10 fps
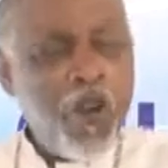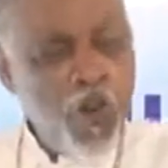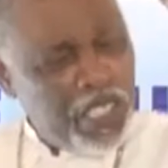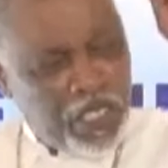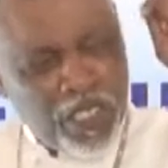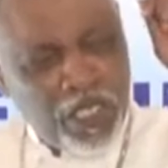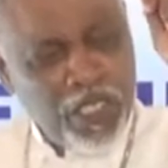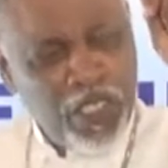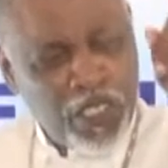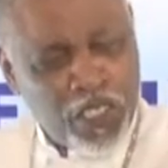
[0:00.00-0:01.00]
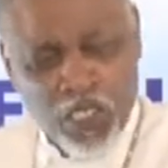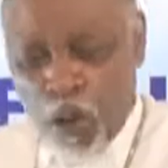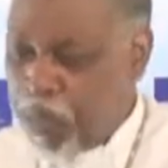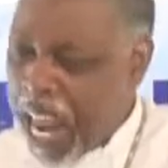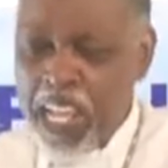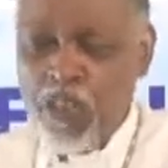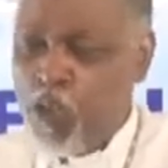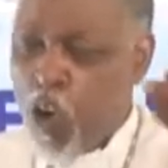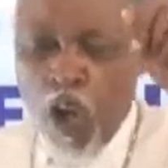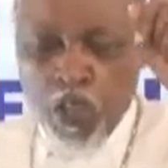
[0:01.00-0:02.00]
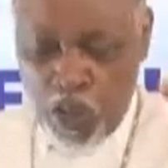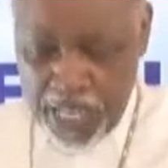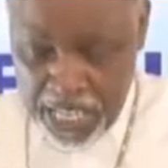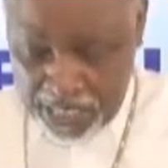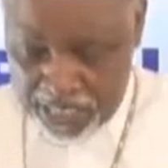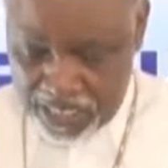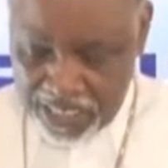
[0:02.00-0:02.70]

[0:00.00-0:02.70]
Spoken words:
It will supply you all your needs.